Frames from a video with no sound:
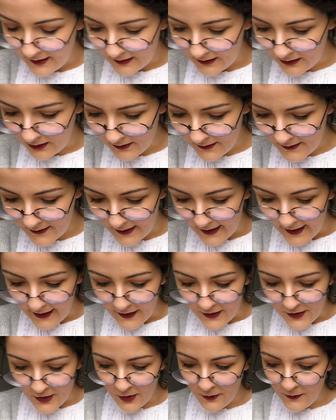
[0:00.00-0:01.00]
Lots.
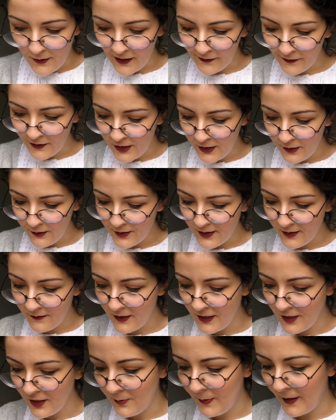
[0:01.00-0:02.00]
So if you haven't used the
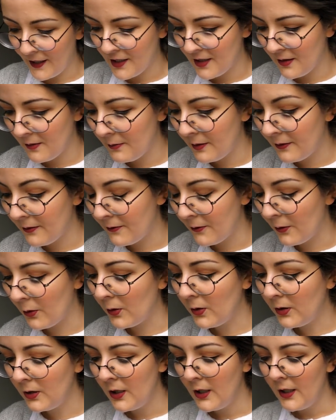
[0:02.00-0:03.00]
vintage pattern
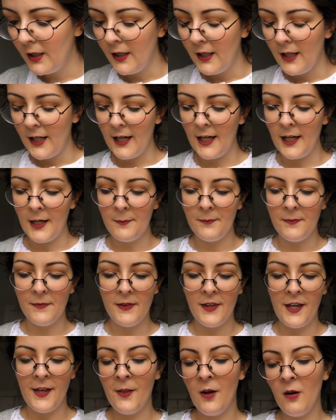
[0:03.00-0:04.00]
before, um,
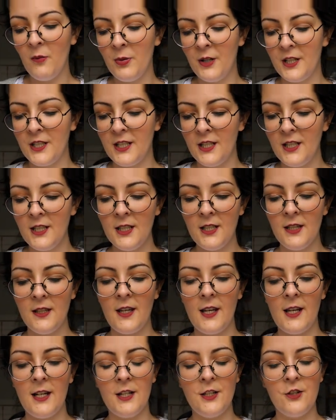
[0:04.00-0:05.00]
they're not printed,
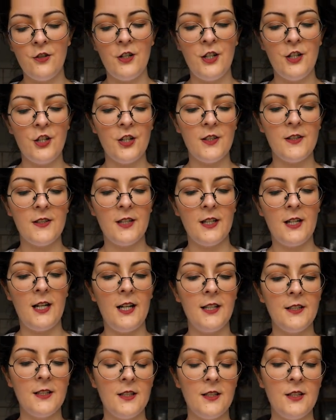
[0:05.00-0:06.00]
they're literally just
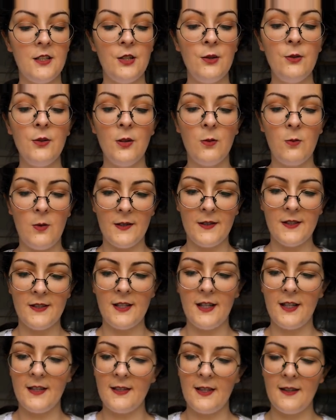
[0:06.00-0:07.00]
cut to the one
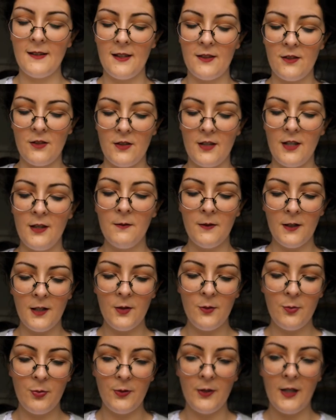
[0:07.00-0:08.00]
size that says on the
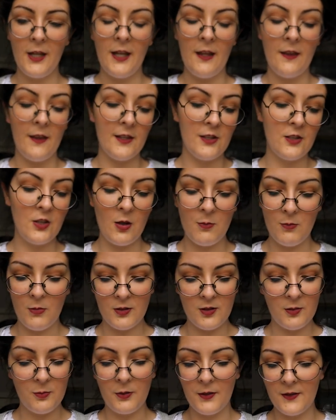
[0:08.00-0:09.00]
envelope. It's not
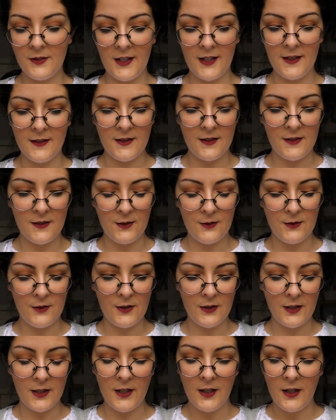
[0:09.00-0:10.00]
multiple sizes
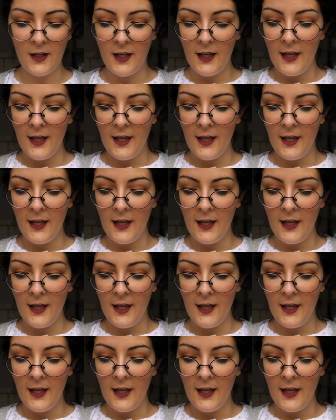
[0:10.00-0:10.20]
usually.